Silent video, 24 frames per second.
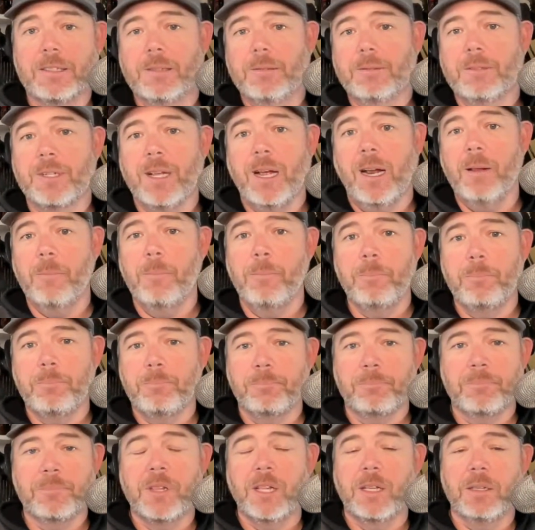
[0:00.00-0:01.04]
it was kind
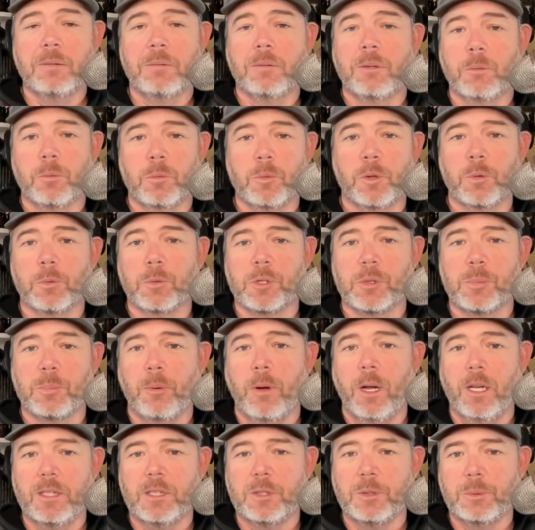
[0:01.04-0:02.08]
of the
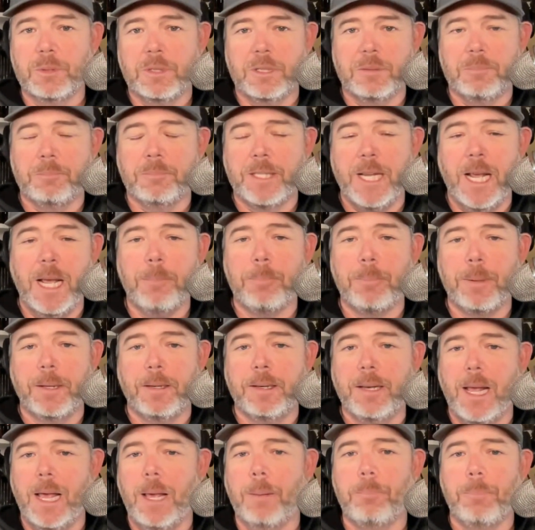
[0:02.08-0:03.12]
response was
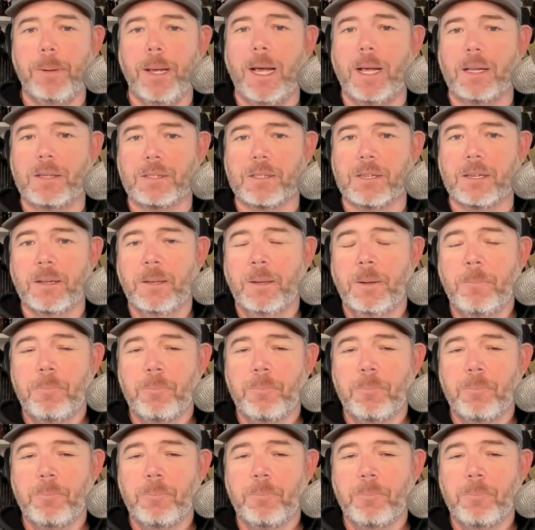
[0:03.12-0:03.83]
tepid at best.